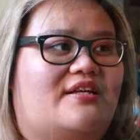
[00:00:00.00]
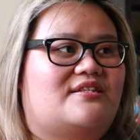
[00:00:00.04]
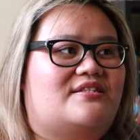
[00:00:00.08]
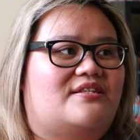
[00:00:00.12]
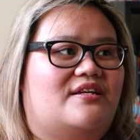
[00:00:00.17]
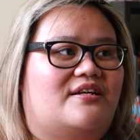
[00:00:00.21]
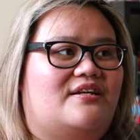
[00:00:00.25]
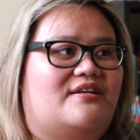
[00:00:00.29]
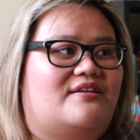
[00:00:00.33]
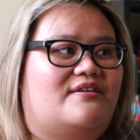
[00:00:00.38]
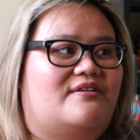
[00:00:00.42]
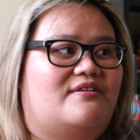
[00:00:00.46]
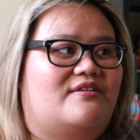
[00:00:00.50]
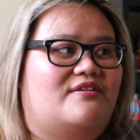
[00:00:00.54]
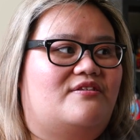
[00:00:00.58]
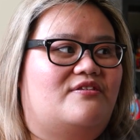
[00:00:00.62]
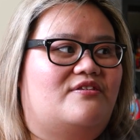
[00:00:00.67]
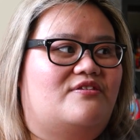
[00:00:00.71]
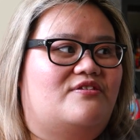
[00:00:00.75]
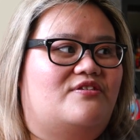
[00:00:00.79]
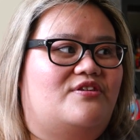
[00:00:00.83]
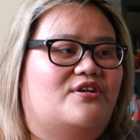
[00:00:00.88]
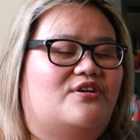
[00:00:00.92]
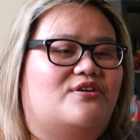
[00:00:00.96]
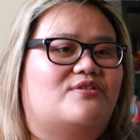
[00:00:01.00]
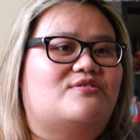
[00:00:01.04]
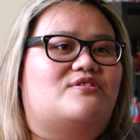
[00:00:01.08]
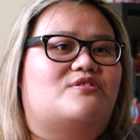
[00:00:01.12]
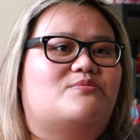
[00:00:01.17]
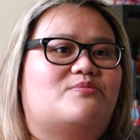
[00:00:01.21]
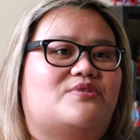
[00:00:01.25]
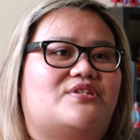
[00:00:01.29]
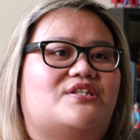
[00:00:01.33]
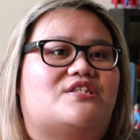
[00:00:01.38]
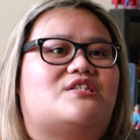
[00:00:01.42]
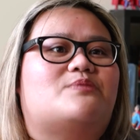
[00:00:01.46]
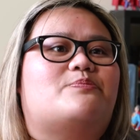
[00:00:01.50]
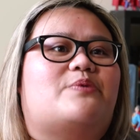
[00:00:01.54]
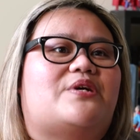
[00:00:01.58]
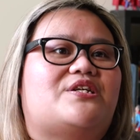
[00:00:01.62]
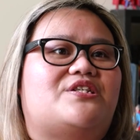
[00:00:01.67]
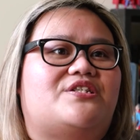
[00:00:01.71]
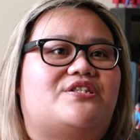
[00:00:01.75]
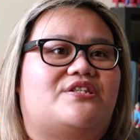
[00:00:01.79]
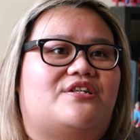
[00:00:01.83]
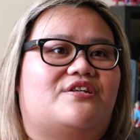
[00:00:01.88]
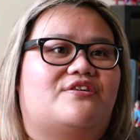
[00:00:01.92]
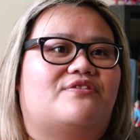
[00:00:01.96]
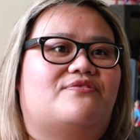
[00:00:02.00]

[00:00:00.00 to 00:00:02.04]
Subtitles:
It's like the ultimate expression